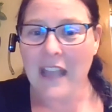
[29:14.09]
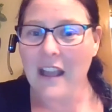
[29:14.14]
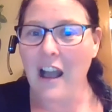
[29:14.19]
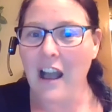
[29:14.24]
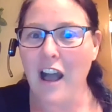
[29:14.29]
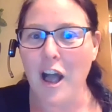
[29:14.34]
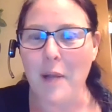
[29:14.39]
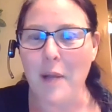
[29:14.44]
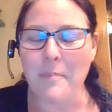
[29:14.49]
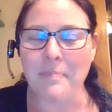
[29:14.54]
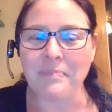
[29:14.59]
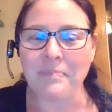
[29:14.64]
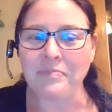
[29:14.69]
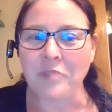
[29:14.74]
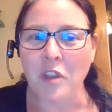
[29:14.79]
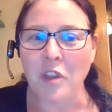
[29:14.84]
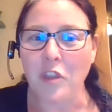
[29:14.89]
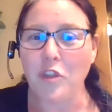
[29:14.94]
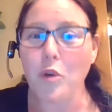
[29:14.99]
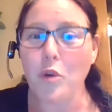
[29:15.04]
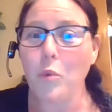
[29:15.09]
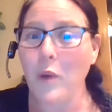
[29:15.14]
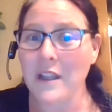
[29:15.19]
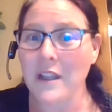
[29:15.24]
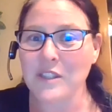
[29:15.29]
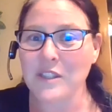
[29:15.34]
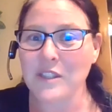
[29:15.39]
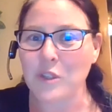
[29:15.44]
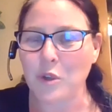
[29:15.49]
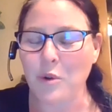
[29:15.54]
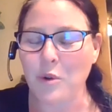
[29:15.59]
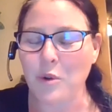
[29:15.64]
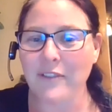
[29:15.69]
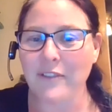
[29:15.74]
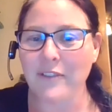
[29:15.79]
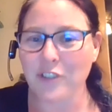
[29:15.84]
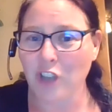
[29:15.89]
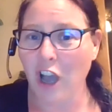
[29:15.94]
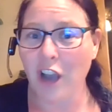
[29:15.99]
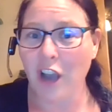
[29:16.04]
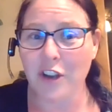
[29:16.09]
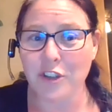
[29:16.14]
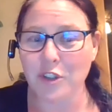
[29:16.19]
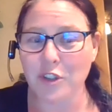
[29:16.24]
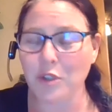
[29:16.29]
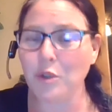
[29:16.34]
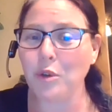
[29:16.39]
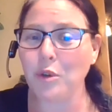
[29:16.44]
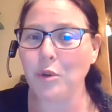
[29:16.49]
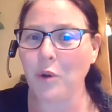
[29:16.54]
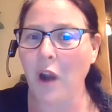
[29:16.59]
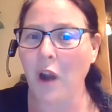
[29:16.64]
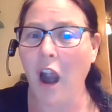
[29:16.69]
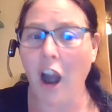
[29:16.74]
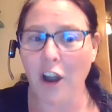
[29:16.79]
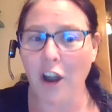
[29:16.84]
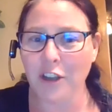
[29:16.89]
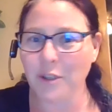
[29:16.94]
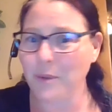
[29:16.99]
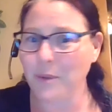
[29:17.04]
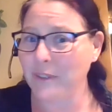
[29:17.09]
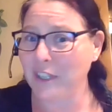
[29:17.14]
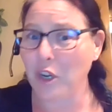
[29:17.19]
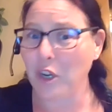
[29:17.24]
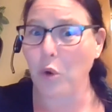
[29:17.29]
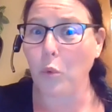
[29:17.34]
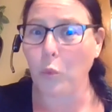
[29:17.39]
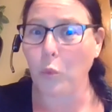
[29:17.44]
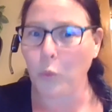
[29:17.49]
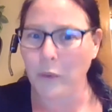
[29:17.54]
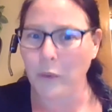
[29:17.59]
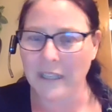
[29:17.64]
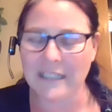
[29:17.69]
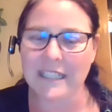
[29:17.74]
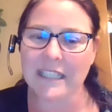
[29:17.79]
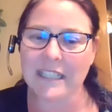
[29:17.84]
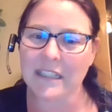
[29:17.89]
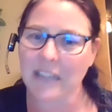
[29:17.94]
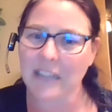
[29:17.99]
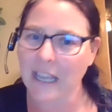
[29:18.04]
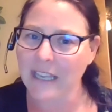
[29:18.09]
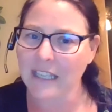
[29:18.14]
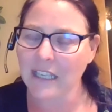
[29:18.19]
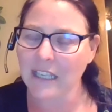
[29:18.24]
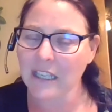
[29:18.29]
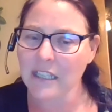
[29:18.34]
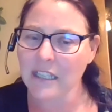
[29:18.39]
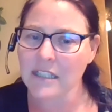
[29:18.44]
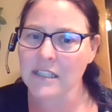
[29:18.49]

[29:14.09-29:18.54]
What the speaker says: The ones who I've talked to who are using it really like it.